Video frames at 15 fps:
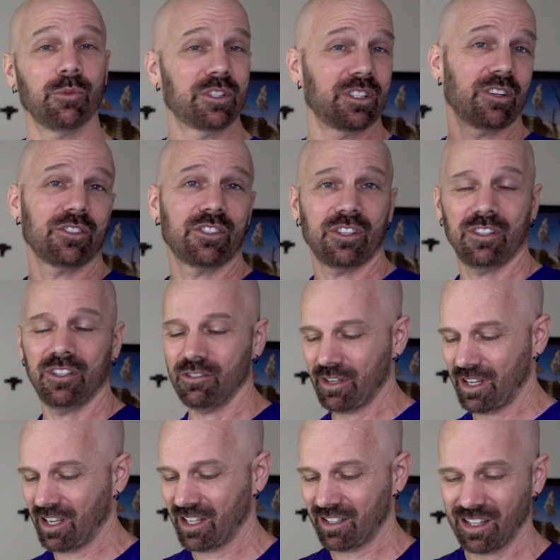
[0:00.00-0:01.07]
which I'll show you,
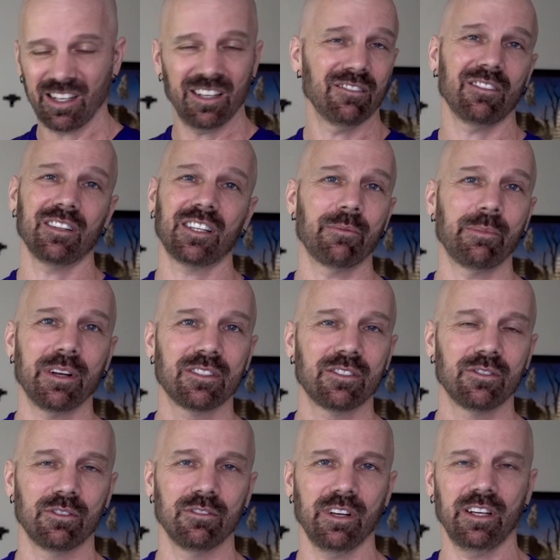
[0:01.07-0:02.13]
and they didn't really come out
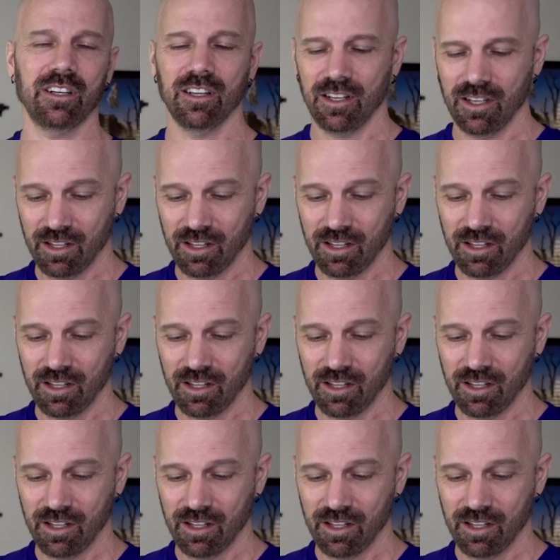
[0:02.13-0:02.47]
so great.